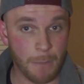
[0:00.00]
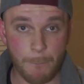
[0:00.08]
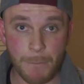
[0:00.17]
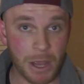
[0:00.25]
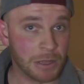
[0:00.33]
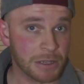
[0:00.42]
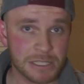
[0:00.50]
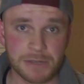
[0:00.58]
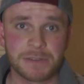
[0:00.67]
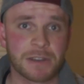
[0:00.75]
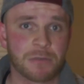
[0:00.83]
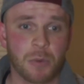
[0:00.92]
millions
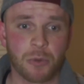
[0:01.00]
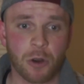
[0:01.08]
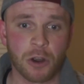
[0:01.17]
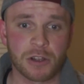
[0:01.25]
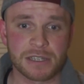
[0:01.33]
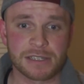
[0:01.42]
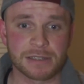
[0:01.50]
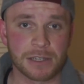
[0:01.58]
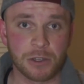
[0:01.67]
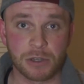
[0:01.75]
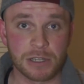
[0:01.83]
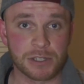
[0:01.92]
of different products
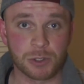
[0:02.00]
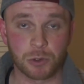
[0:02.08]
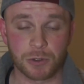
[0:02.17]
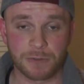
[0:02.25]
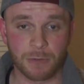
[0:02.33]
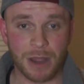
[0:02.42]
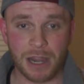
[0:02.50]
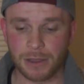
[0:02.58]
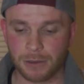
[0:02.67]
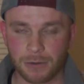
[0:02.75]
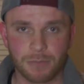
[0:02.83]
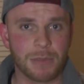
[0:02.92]
that you can source from
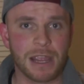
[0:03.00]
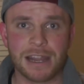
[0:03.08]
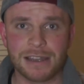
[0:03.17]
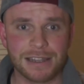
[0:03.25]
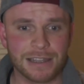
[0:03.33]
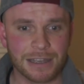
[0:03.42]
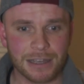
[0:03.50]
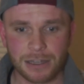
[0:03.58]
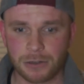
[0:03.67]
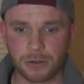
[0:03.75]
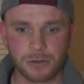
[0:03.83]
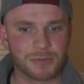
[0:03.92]
either
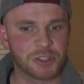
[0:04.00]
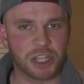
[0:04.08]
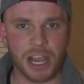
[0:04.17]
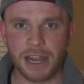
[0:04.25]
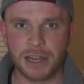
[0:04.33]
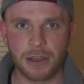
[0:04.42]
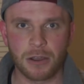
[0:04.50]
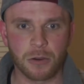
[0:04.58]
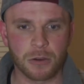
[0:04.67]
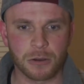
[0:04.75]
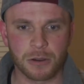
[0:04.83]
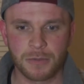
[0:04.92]
India or China,
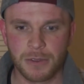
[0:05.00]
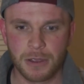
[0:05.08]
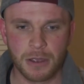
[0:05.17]
or